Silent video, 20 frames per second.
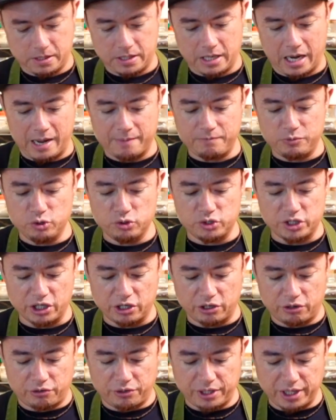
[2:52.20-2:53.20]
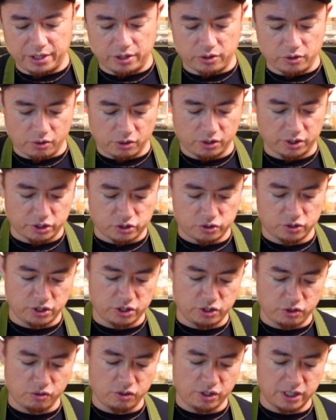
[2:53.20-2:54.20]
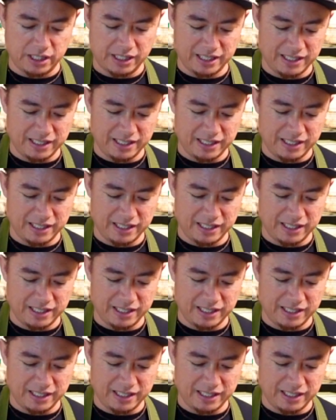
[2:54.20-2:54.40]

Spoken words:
I'm using Greek yogurt, so the yogurt